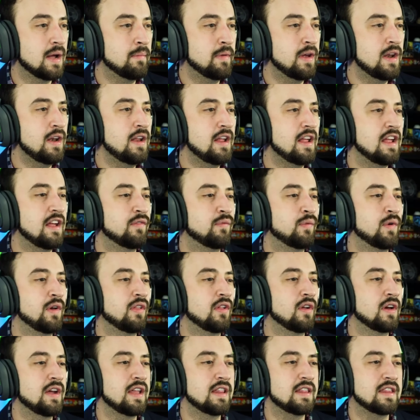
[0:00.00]
summon, if
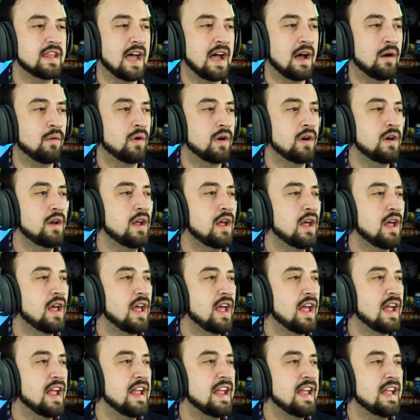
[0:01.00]
we look at that one,
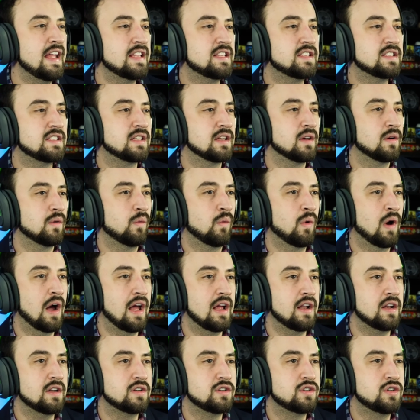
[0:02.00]
it's
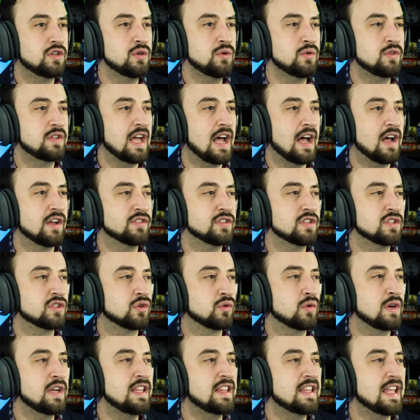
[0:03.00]
what? two thousand,
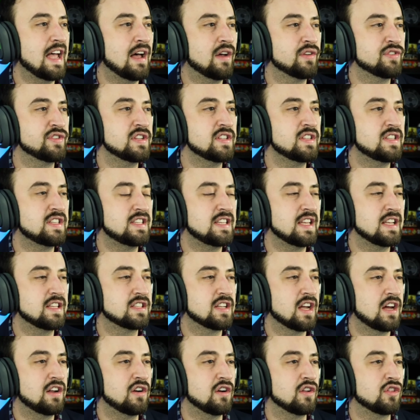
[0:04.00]
three thousand
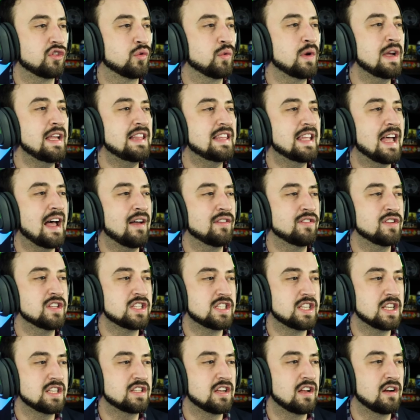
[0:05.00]
six hundred. three
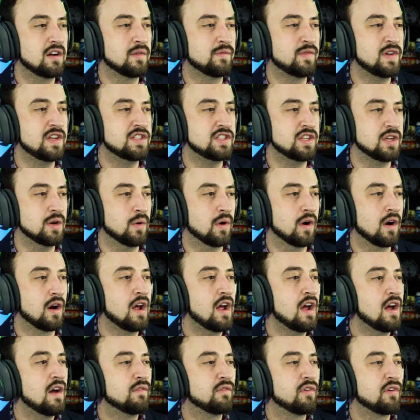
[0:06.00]
thousand six hundred Vizior
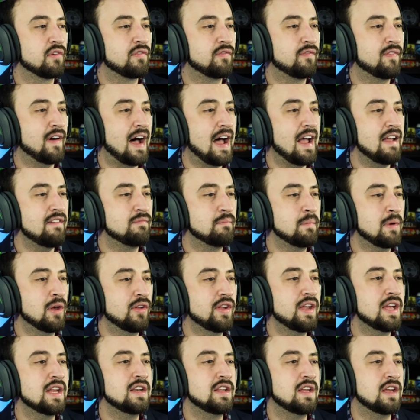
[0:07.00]
for five
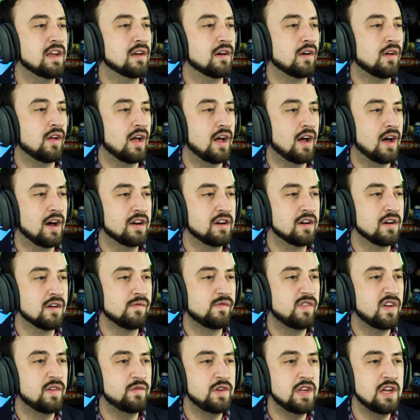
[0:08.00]
million gil, one
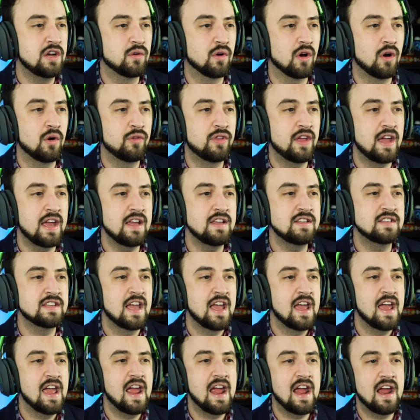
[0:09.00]
hundred fifty growth eggs,
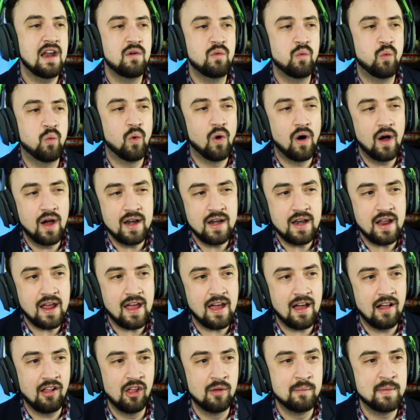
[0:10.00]
and one
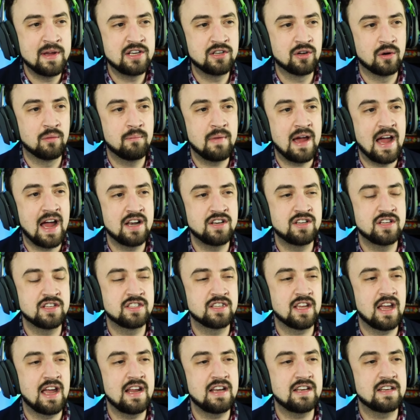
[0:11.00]
elemental
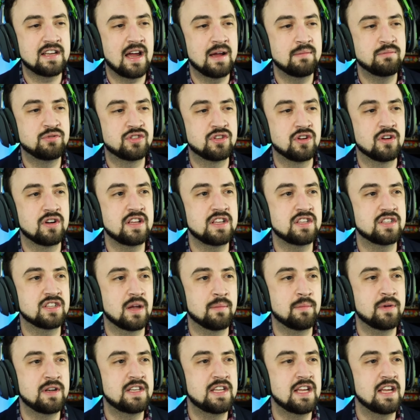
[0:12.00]
magicite times thirty
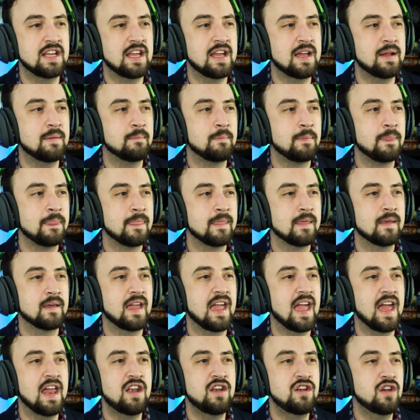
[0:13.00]
summon ticket,
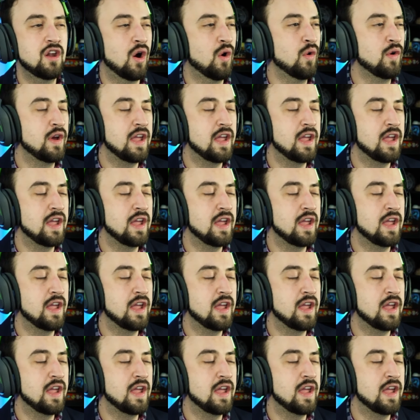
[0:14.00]
and